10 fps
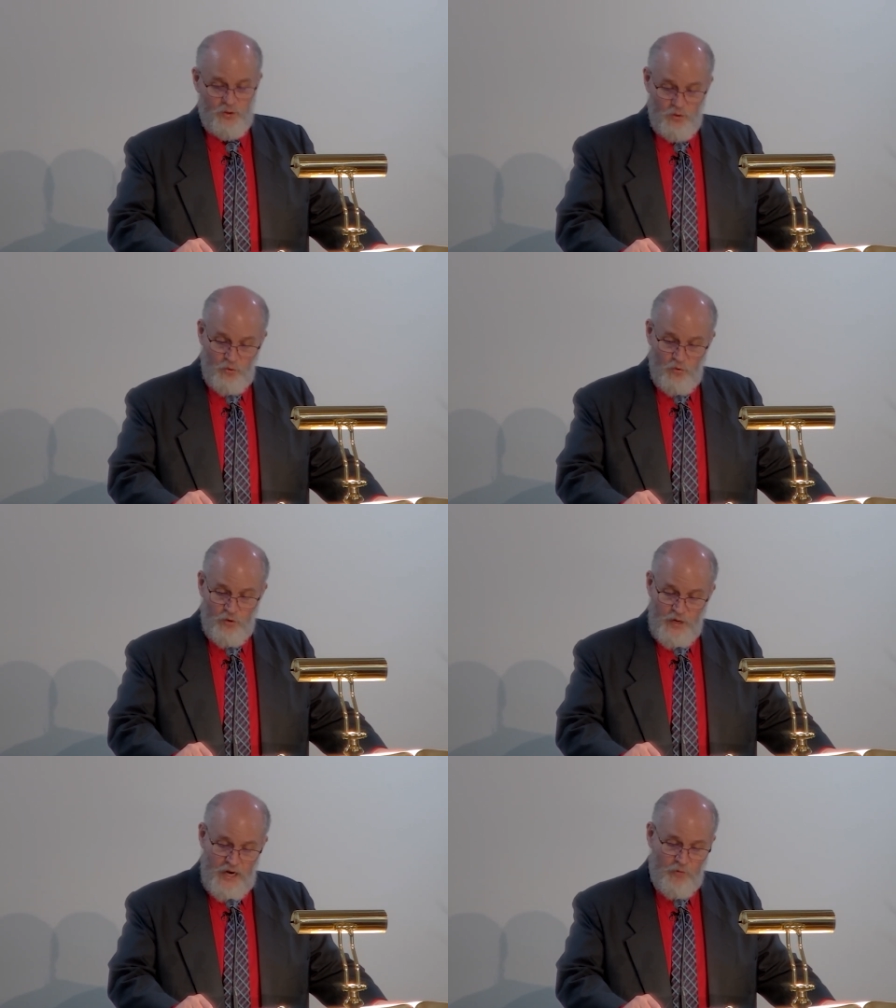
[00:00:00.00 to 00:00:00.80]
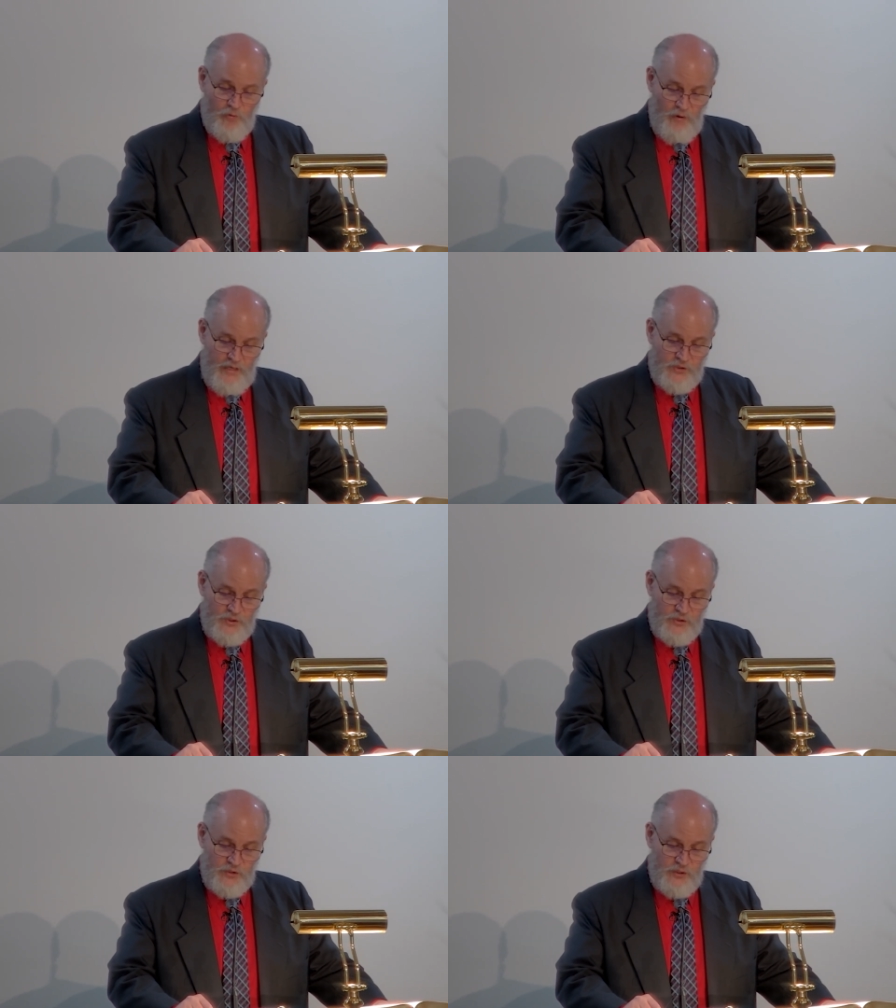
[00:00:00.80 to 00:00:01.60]
The Lord our
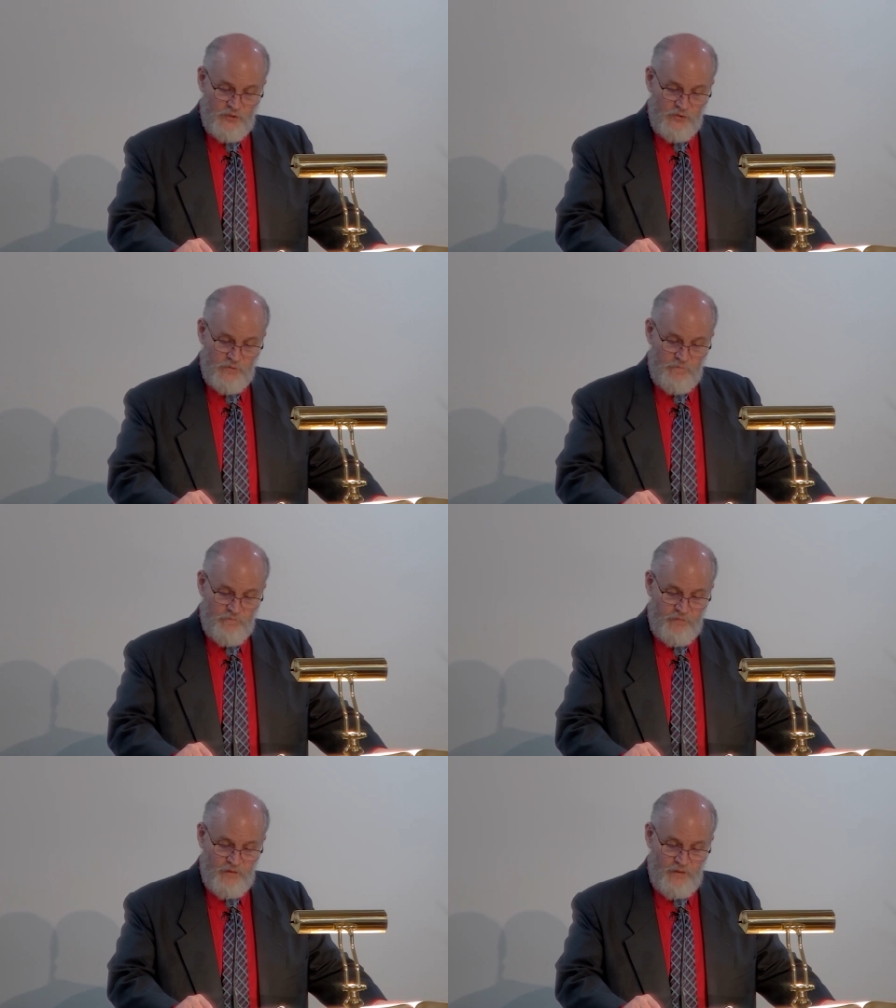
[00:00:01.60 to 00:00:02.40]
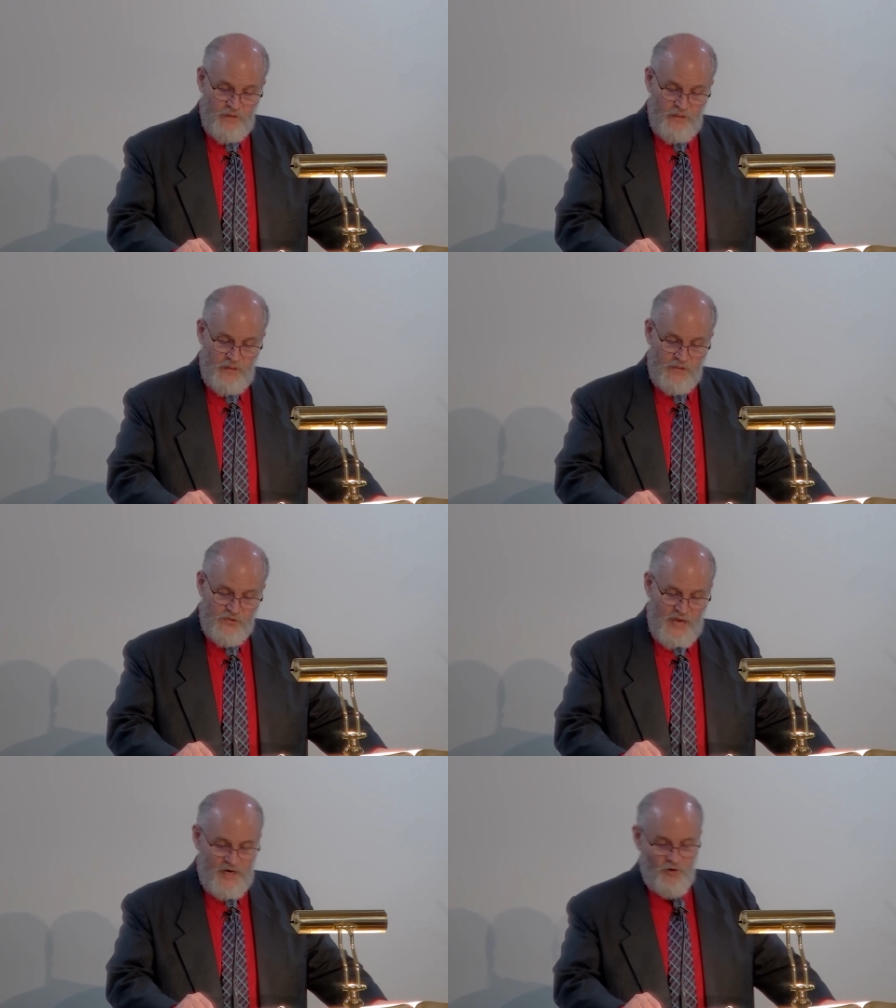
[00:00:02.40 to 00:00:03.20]
righteousness.
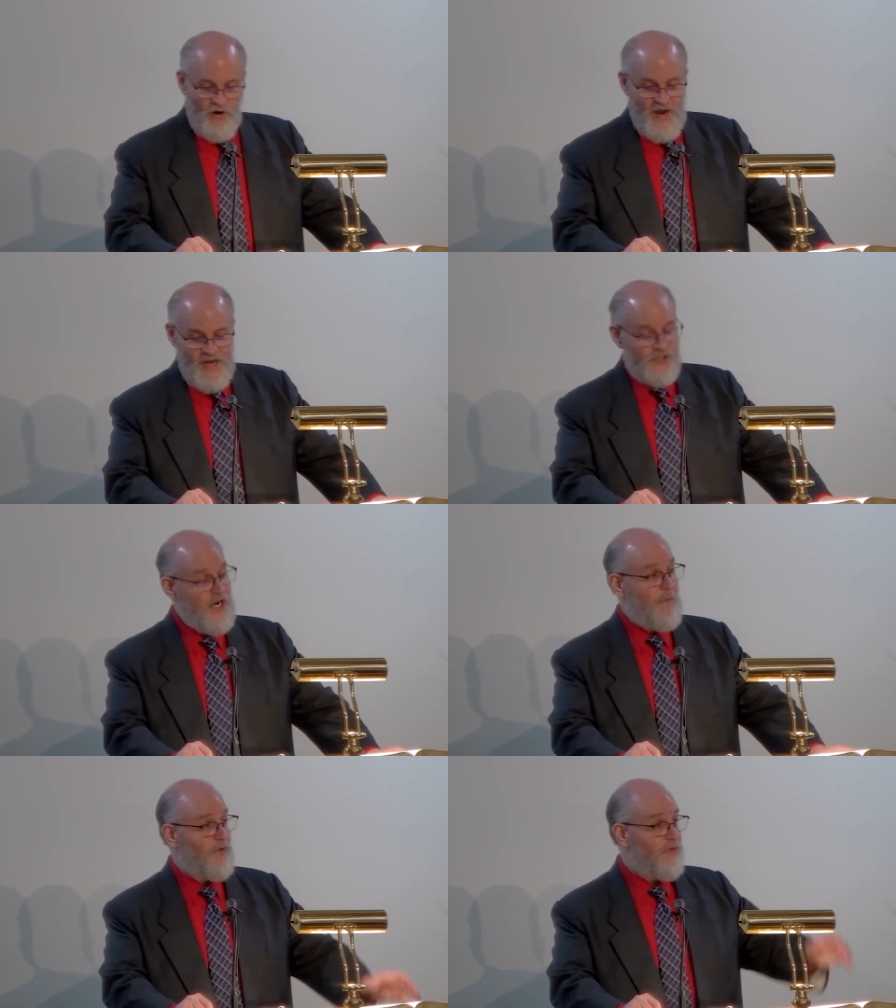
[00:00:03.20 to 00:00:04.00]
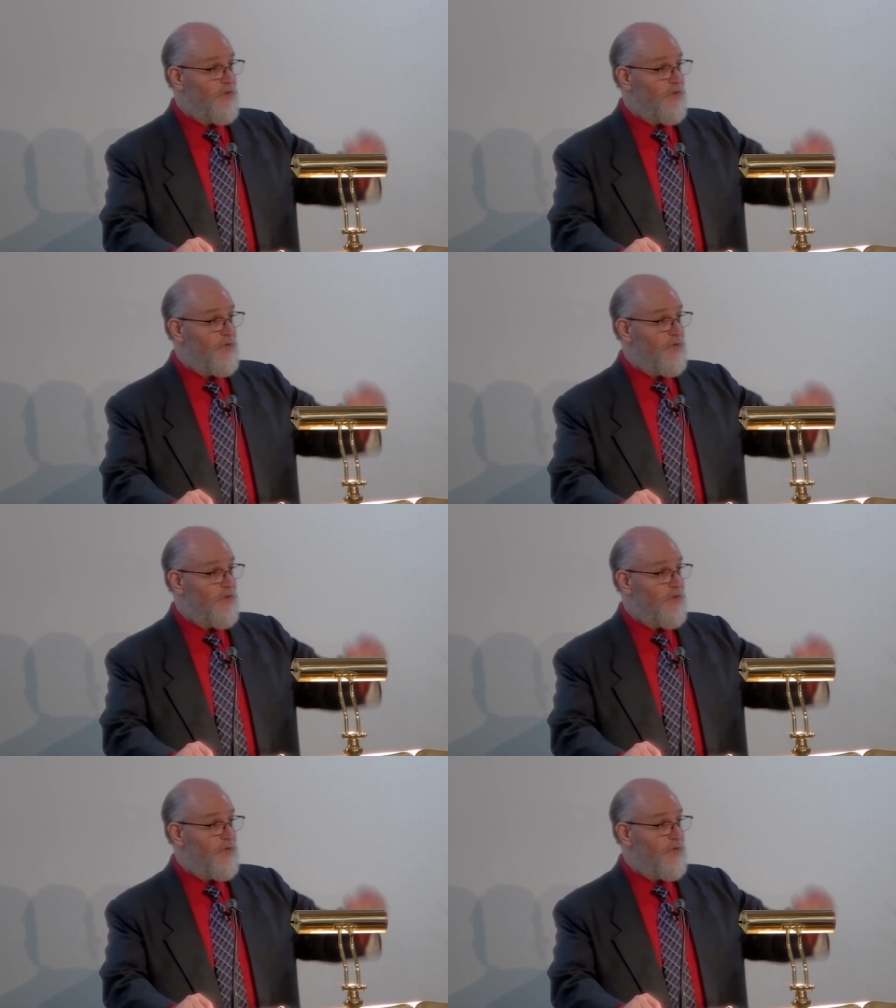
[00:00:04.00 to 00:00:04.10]
Zechariah chapter